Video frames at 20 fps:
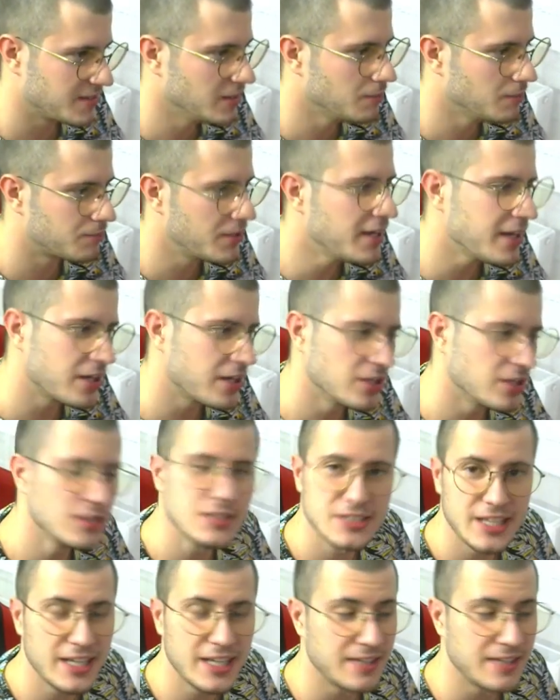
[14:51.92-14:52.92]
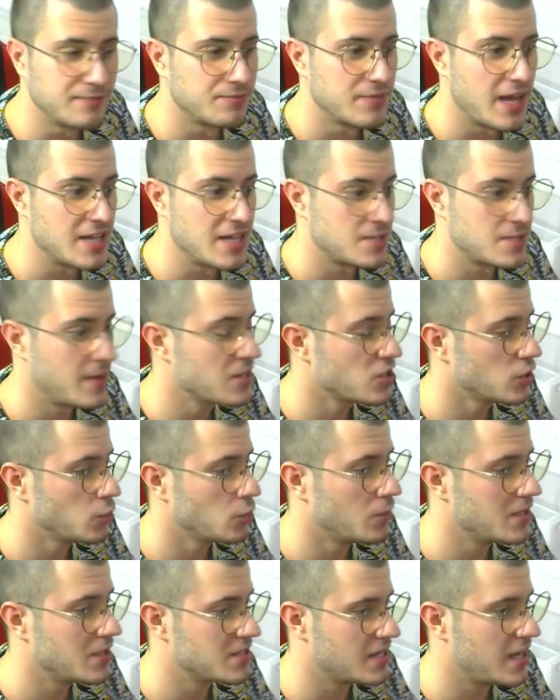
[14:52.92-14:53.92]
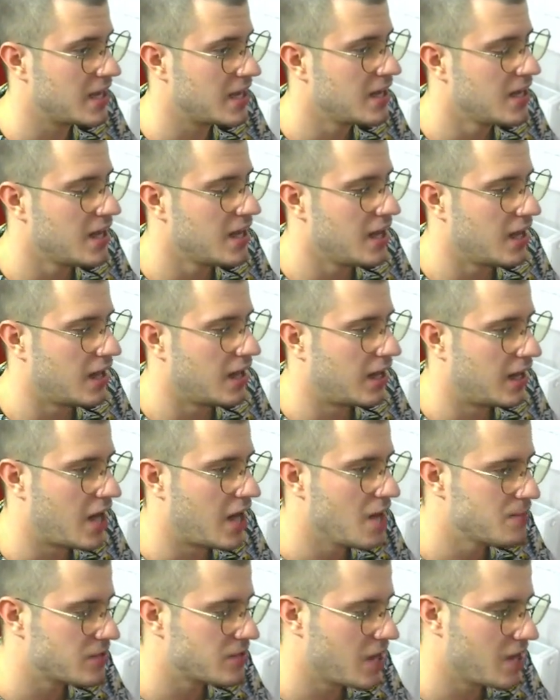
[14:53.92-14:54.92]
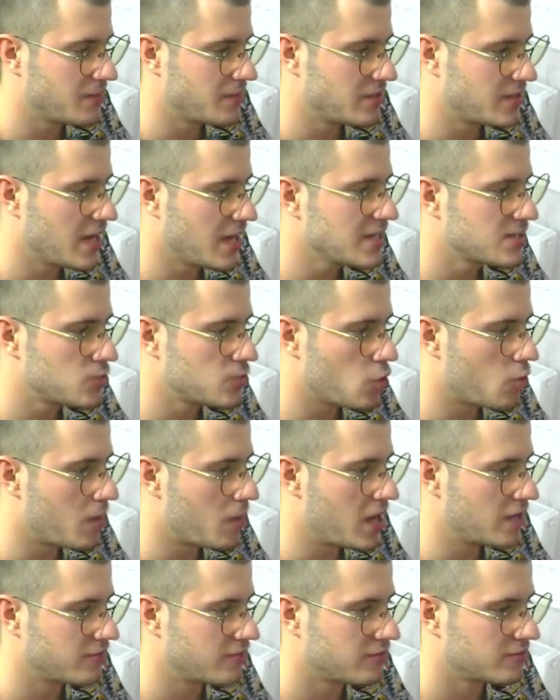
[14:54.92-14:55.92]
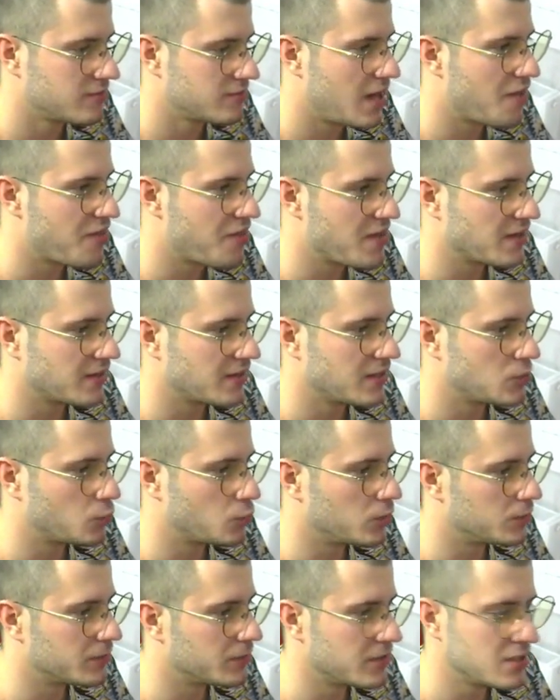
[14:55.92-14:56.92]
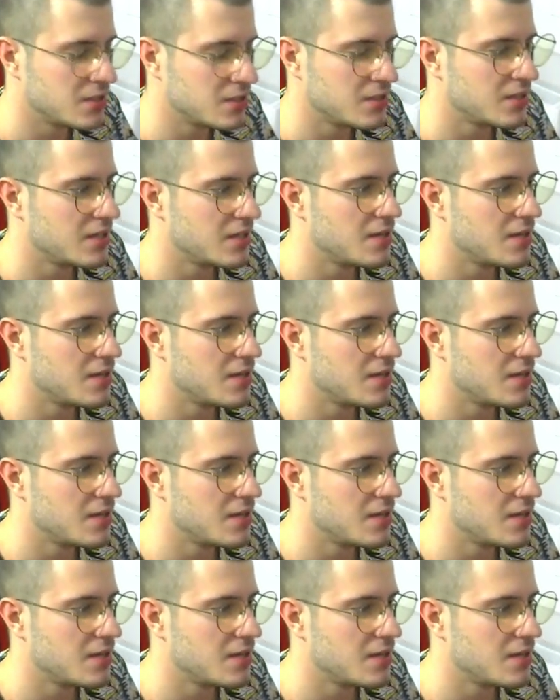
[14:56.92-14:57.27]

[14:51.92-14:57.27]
pretty cool skin, especially with a upcoming Yasuo buff, I think it will be